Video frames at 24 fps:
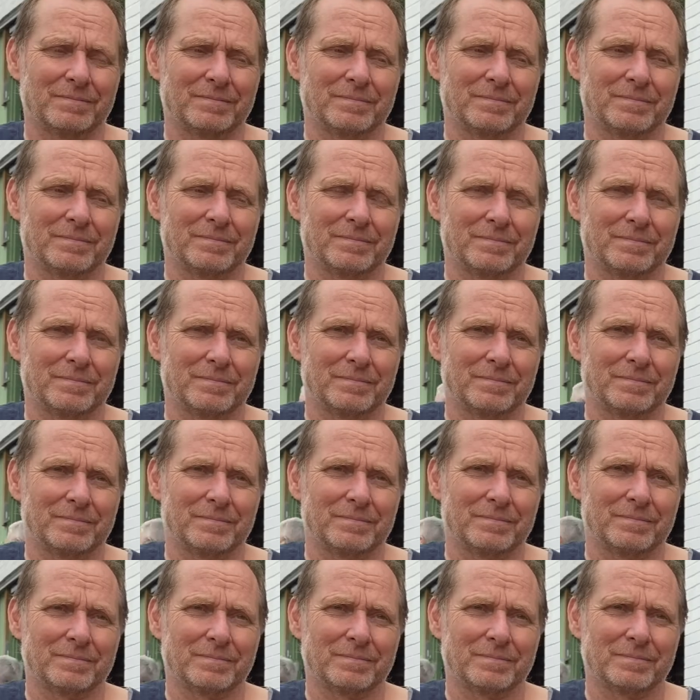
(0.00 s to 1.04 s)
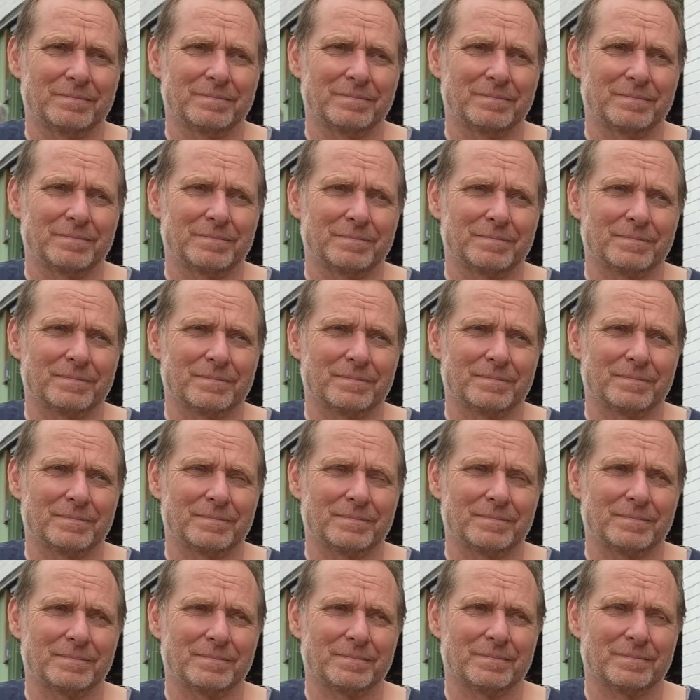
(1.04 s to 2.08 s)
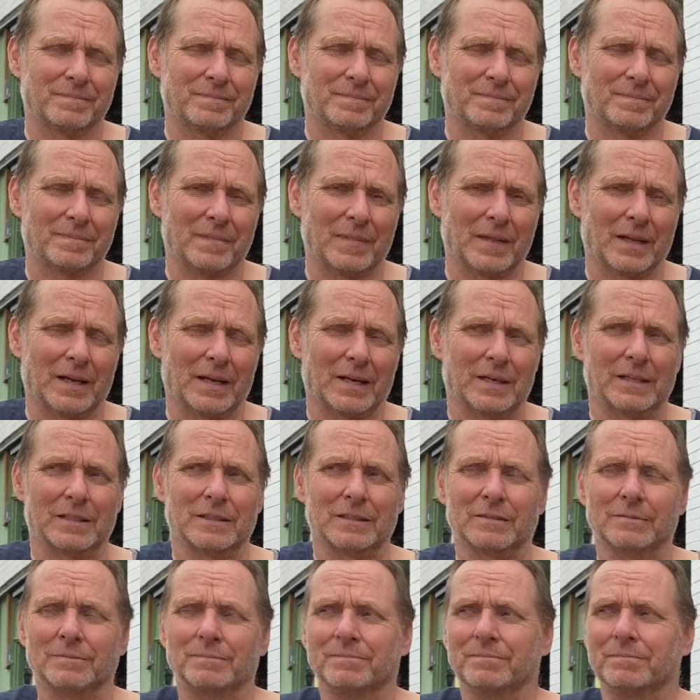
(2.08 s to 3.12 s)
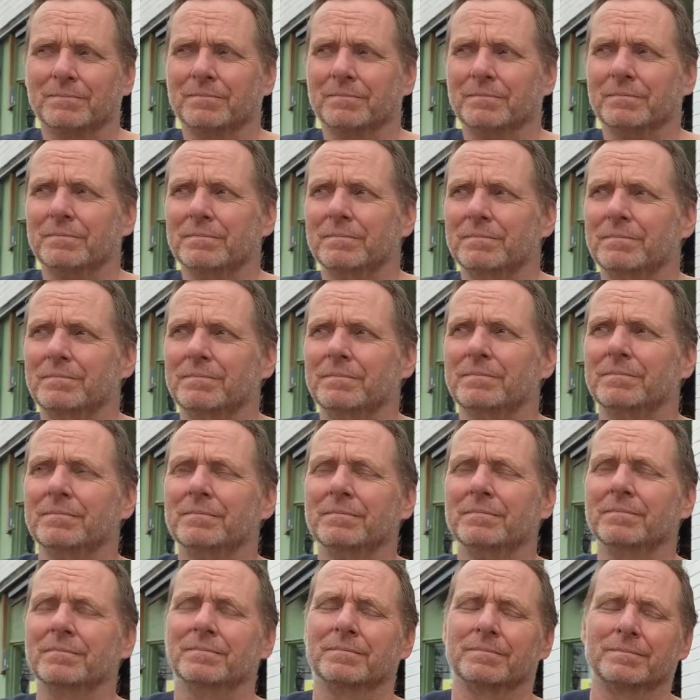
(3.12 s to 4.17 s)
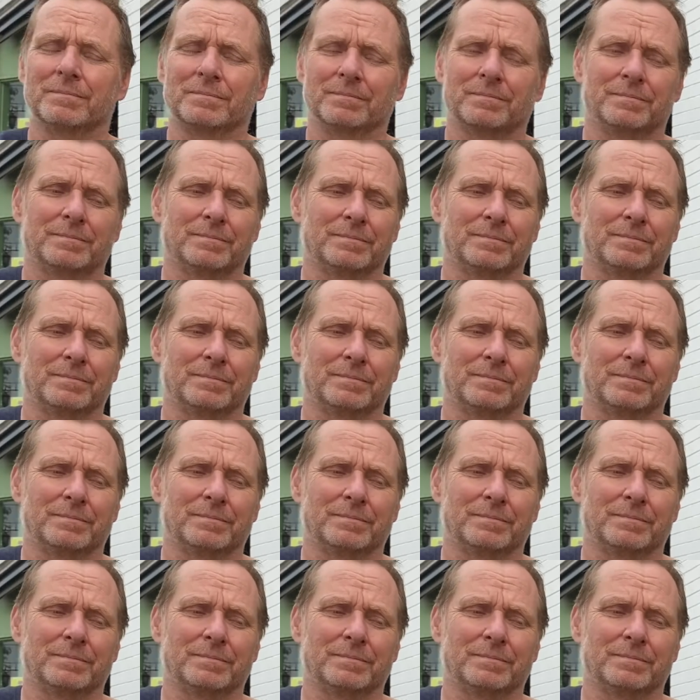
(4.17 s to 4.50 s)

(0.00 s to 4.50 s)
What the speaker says: The person shown says nothing.